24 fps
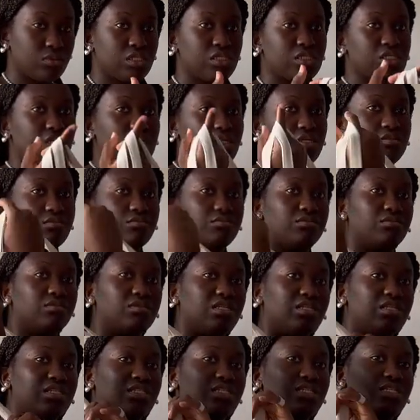So
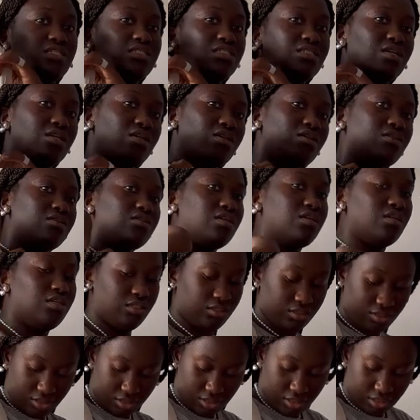this is all
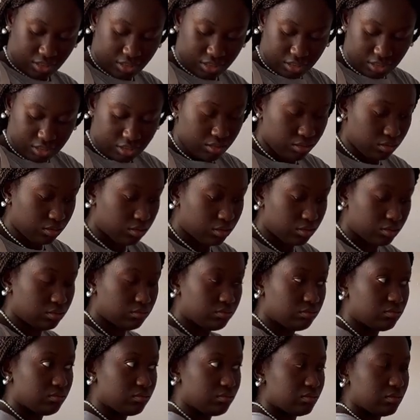done,
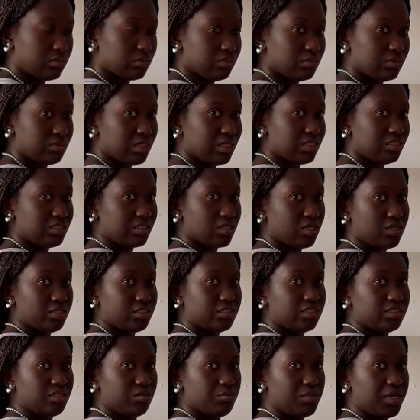it's
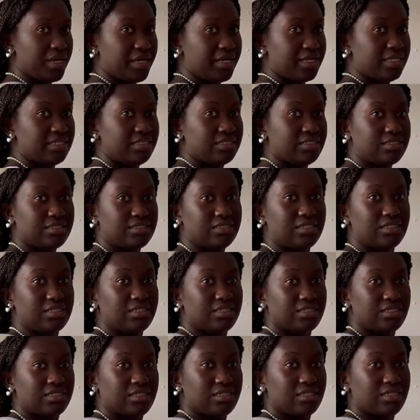customized,
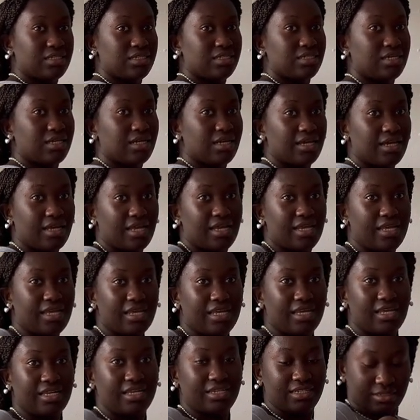
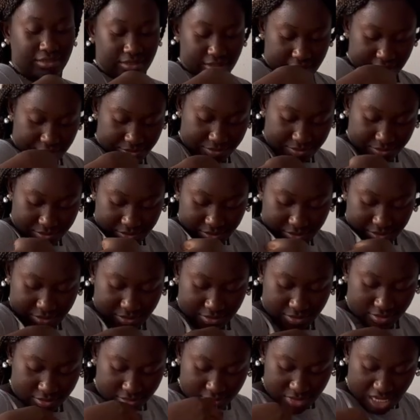and
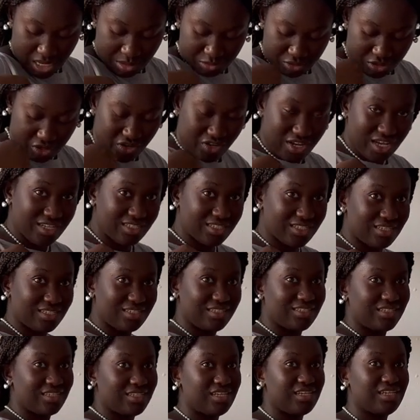I'm sure you guys can
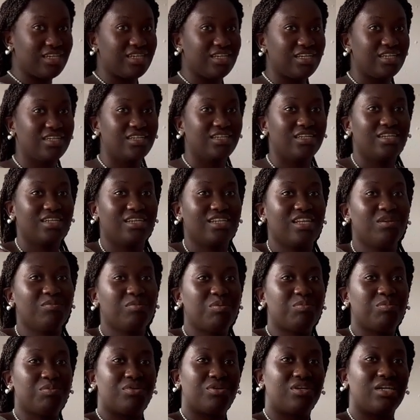see, let me
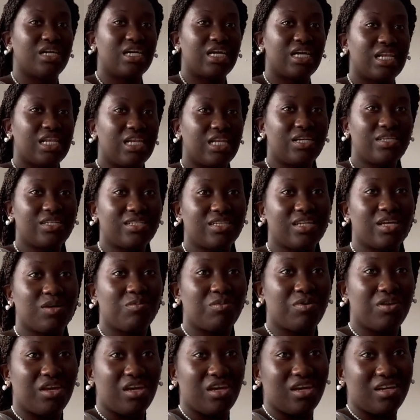put a close up
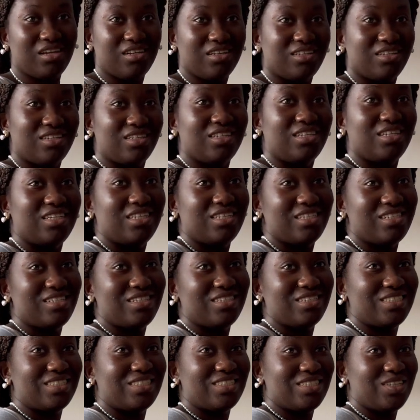here, it
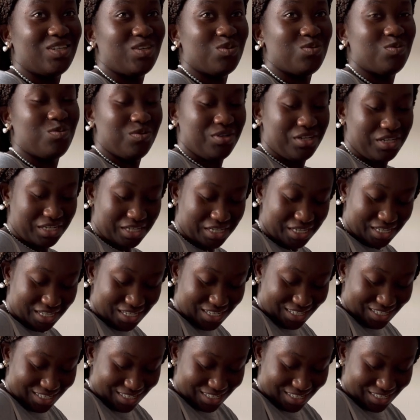looks so pretty,